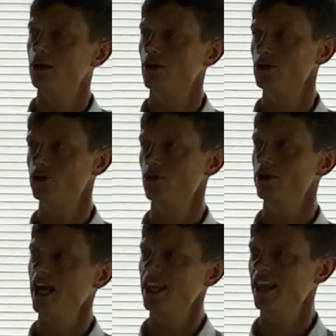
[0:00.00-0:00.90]
There's also a
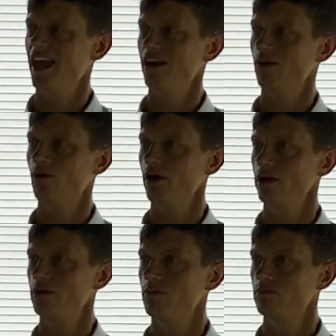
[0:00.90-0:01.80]
9th category,
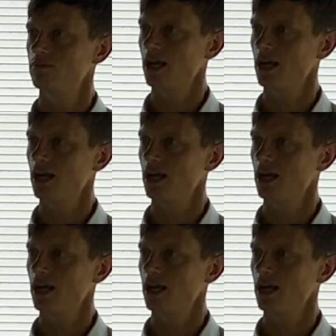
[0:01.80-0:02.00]
a